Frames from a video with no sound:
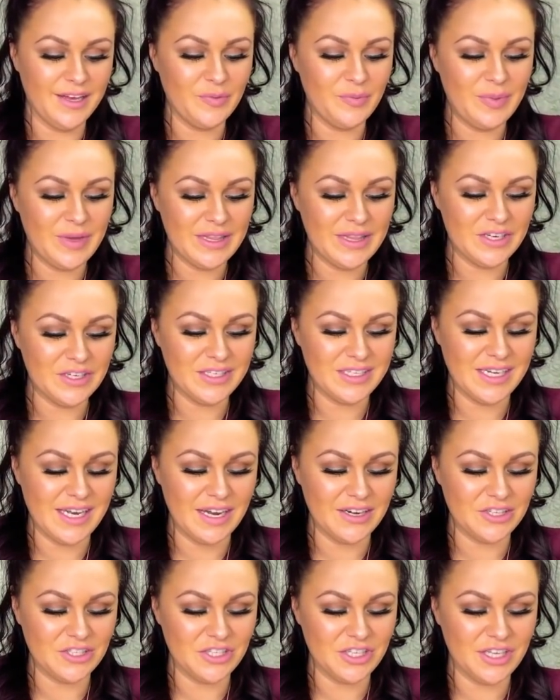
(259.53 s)
but there's an
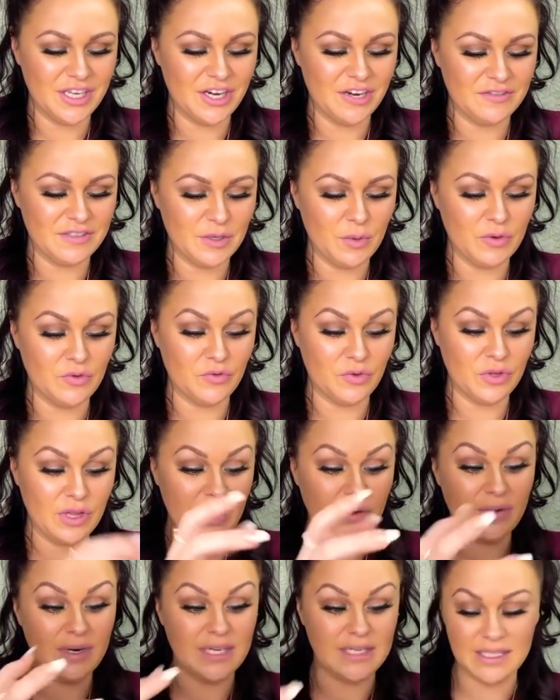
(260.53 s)
energy here of someone
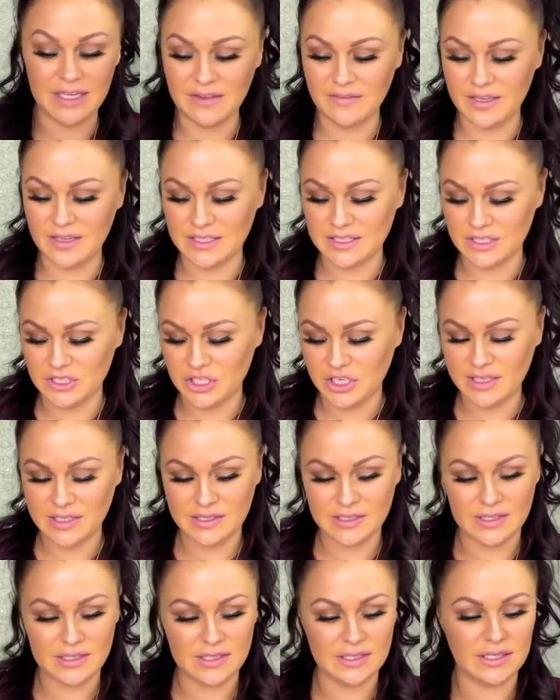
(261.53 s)
really wanting to give this a
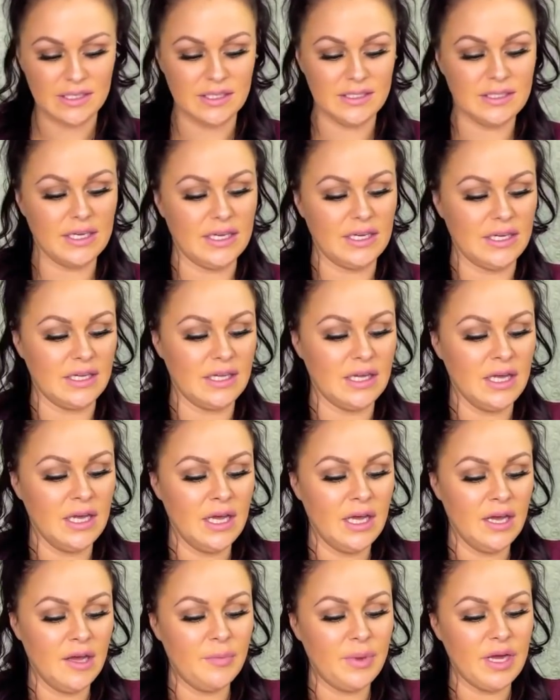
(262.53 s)
chance. It's like,
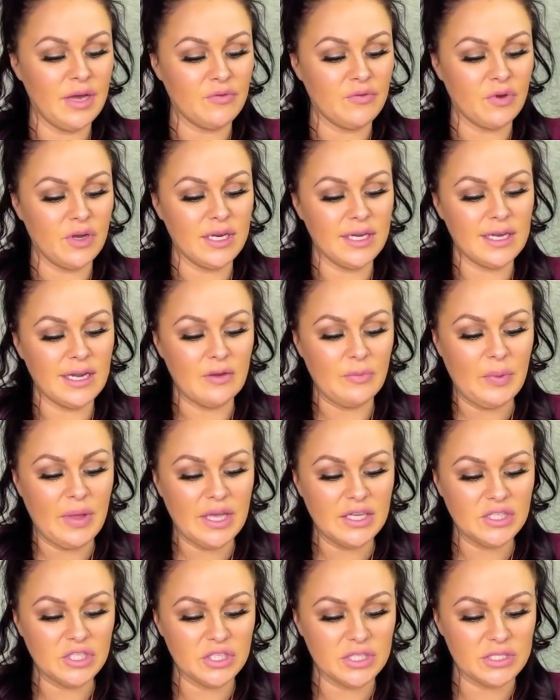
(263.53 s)
but running out of
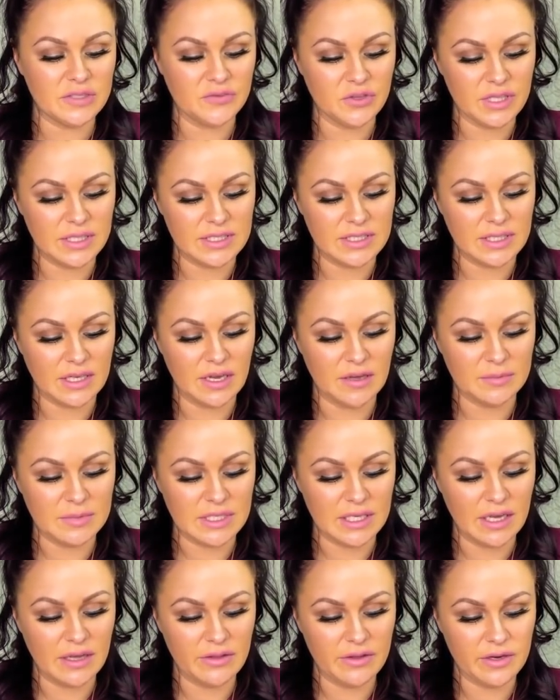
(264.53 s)
patience for this to come
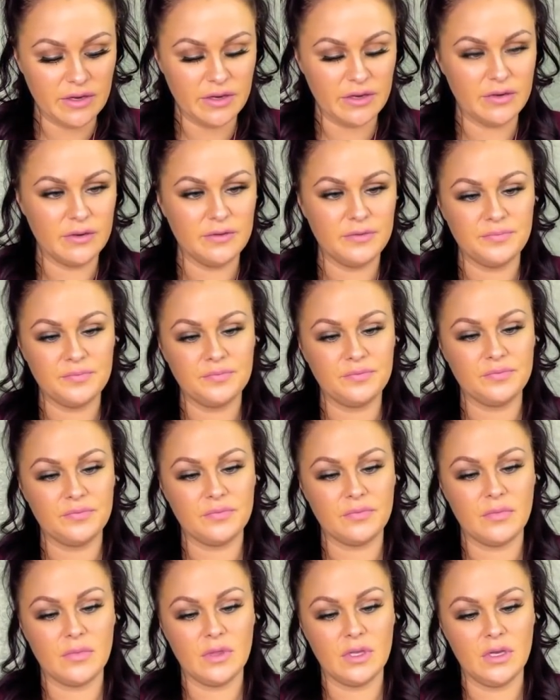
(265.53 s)
together.
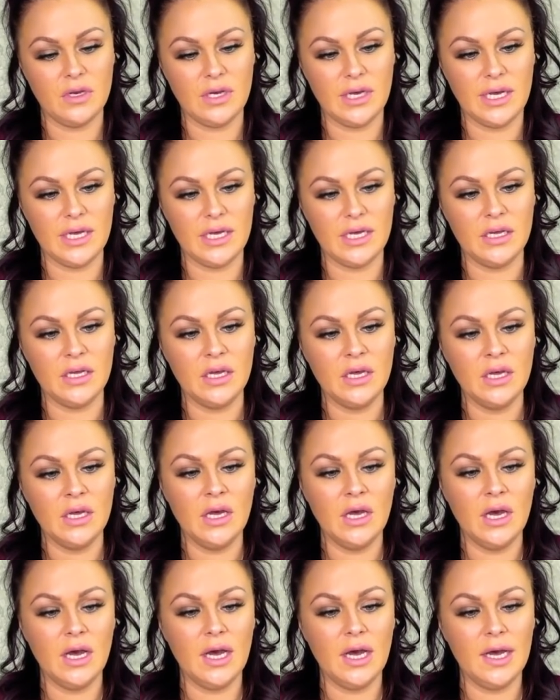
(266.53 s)
Okay.
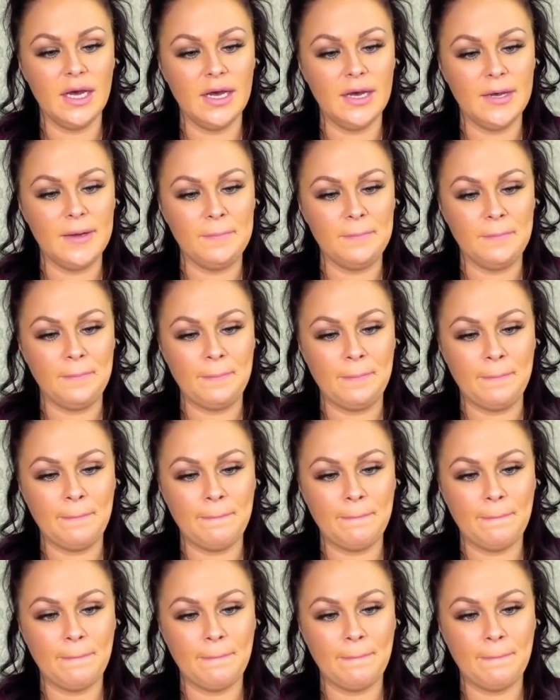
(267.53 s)
Um,